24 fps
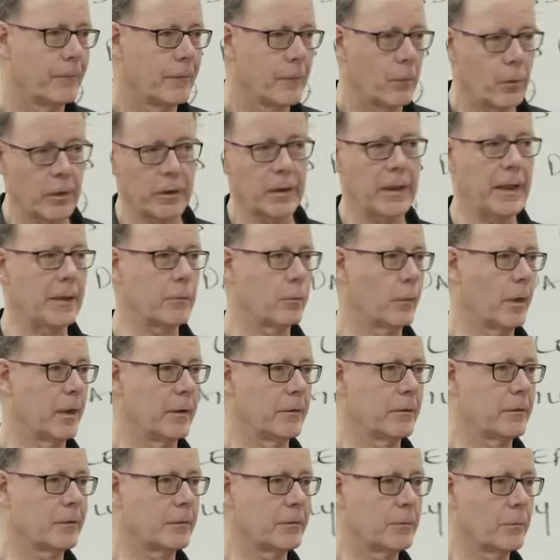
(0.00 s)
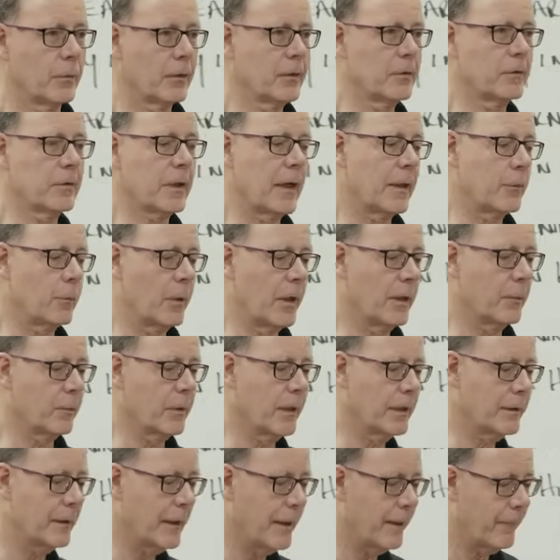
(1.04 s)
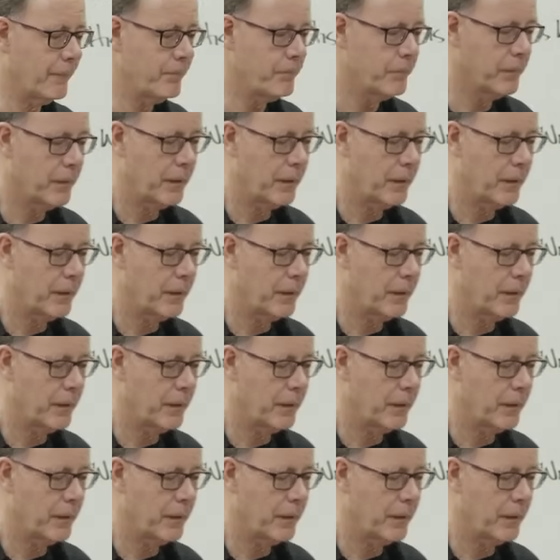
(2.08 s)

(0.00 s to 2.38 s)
what God wants. What does God want right now?